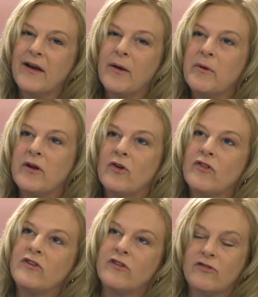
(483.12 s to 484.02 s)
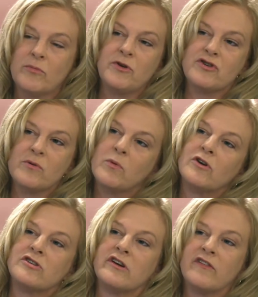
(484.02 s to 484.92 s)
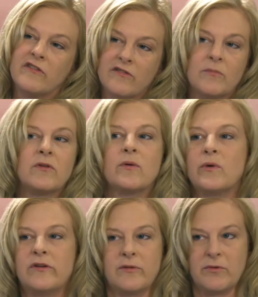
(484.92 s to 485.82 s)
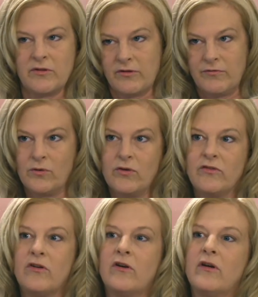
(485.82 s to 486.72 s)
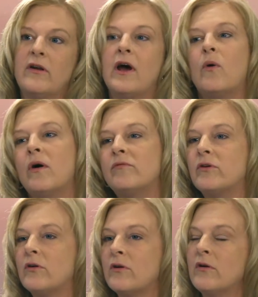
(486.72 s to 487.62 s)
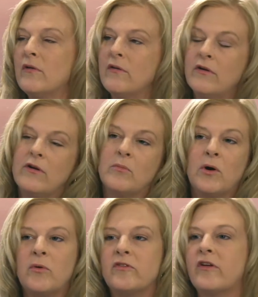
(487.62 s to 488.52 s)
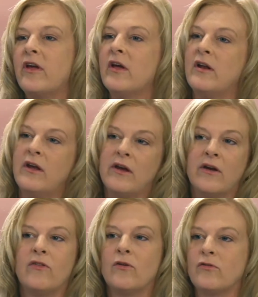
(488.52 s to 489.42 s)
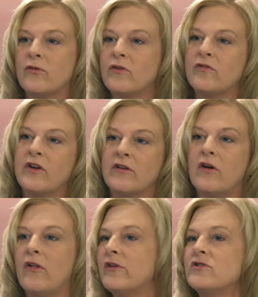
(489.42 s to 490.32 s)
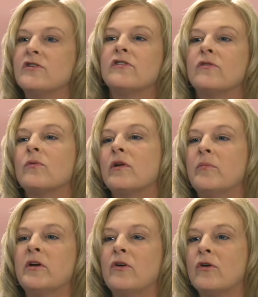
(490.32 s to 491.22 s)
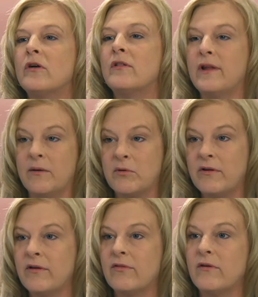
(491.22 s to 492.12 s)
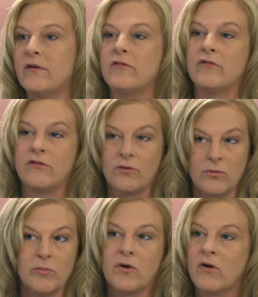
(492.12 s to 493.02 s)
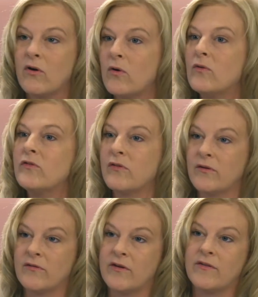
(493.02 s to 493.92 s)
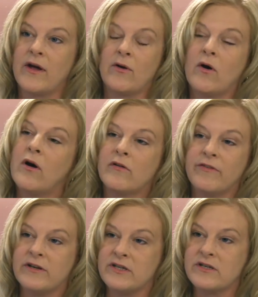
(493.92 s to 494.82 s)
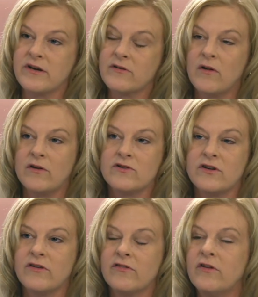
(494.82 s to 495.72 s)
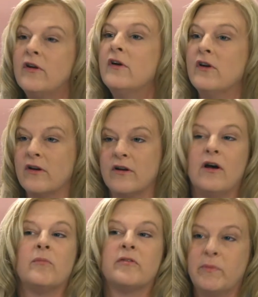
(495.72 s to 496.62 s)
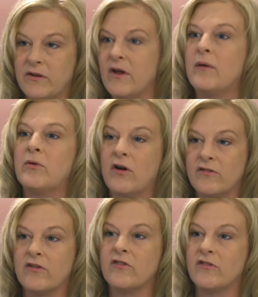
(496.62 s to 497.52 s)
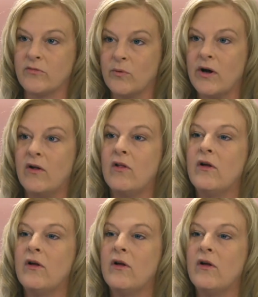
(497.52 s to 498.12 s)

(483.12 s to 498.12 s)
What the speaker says: I mean, the distribution portion isn't something we typically focus on. However, you know, mobile scanning and those sorts of technologies, really being good at labeling things, you know, with barcodes and things like that, or RFID technologies, can help speed that process as well.